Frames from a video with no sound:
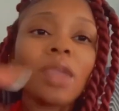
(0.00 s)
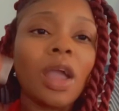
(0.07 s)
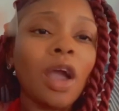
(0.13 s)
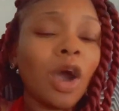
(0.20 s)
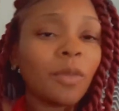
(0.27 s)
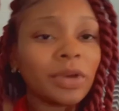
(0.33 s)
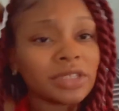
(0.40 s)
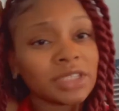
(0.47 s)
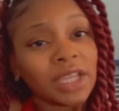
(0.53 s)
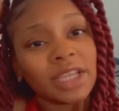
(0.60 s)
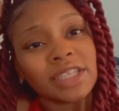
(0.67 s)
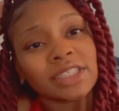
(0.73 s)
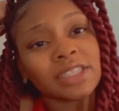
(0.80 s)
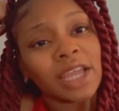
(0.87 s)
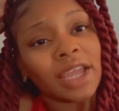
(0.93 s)
I don't want to say
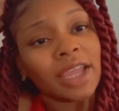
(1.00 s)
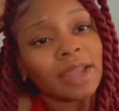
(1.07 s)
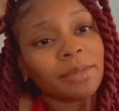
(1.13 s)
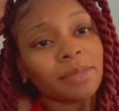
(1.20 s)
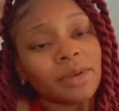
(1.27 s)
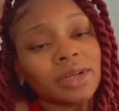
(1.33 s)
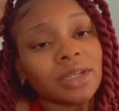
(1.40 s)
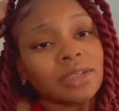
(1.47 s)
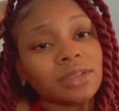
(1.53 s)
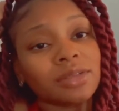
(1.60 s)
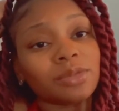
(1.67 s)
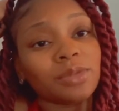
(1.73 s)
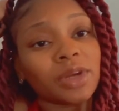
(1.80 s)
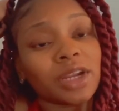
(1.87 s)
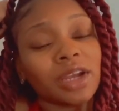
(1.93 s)
his name, but
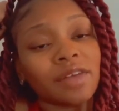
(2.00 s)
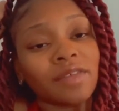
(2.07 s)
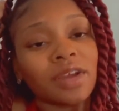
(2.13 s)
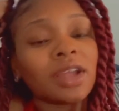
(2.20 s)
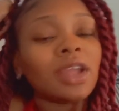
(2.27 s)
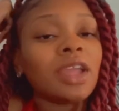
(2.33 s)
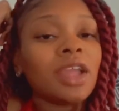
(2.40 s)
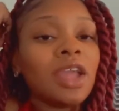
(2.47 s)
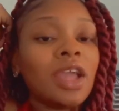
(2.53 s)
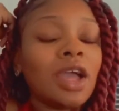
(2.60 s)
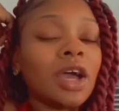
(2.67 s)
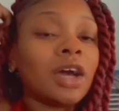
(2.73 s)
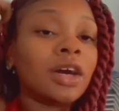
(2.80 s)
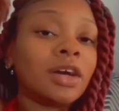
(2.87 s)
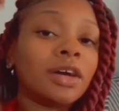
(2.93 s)
whatever.
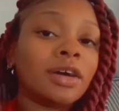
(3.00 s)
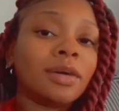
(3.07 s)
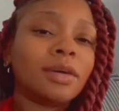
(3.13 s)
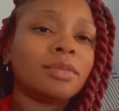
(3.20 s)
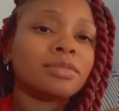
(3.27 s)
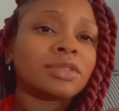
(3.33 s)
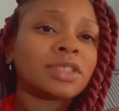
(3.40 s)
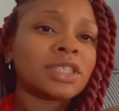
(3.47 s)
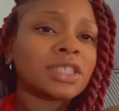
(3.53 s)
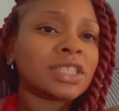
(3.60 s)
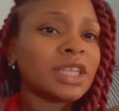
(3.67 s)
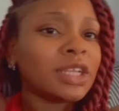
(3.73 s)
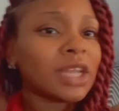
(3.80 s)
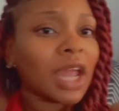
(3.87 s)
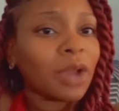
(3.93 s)
Um, to
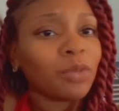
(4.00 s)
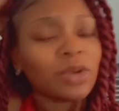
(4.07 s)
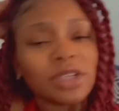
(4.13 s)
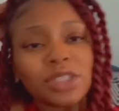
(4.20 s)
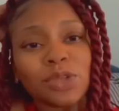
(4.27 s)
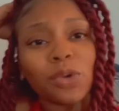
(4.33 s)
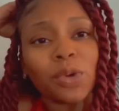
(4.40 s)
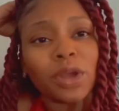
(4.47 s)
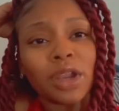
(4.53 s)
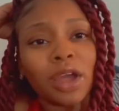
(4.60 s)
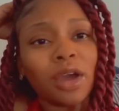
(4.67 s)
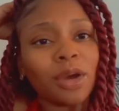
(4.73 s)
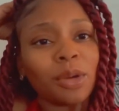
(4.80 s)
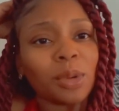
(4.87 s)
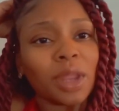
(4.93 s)
see like what's going
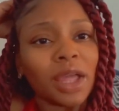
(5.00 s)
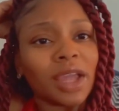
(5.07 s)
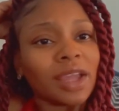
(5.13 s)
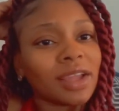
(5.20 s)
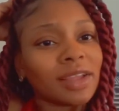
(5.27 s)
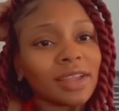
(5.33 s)
on, like,